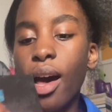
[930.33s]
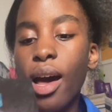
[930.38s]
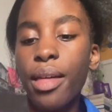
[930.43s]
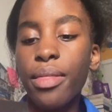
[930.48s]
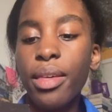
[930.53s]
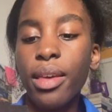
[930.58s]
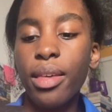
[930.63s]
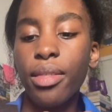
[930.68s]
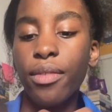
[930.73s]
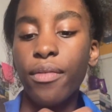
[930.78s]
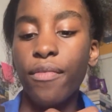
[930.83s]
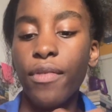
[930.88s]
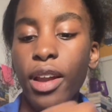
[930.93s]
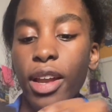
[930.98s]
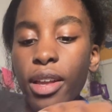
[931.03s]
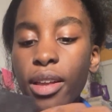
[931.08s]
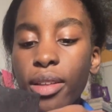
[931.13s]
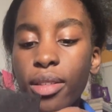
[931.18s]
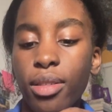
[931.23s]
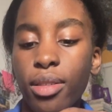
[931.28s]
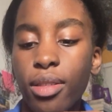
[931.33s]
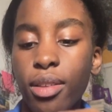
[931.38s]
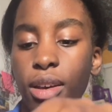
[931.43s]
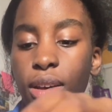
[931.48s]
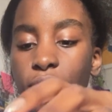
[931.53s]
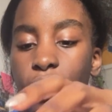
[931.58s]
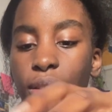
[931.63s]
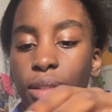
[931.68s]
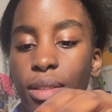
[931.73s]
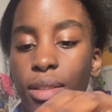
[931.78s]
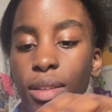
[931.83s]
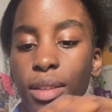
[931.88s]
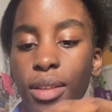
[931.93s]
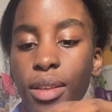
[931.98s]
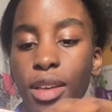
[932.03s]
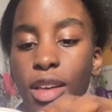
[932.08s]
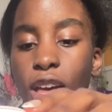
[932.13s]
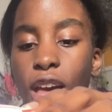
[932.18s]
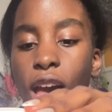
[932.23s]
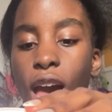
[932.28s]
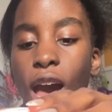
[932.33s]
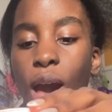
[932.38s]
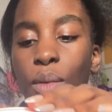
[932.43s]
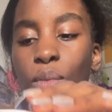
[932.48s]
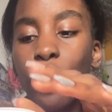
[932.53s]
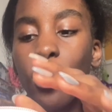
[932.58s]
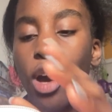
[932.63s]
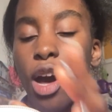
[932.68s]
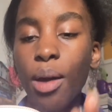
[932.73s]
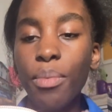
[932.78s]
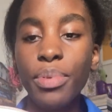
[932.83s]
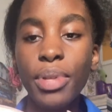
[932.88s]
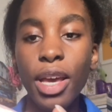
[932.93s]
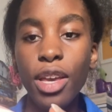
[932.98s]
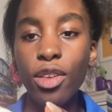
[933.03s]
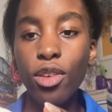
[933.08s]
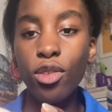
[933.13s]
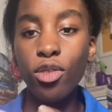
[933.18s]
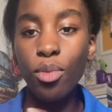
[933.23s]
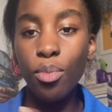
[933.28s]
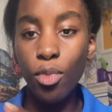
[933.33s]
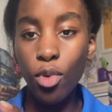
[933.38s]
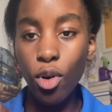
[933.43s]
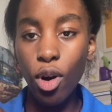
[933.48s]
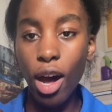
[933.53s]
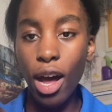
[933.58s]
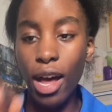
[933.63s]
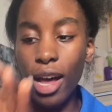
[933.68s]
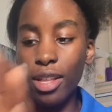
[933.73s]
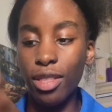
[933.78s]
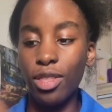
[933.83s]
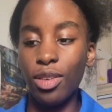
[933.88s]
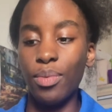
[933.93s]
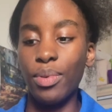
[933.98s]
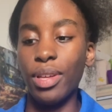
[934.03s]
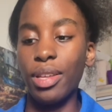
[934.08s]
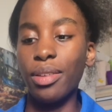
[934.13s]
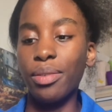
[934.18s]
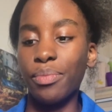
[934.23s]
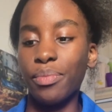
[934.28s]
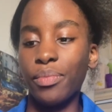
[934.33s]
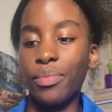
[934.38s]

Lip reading: I think it's a very good start. I will update you the more I add to it.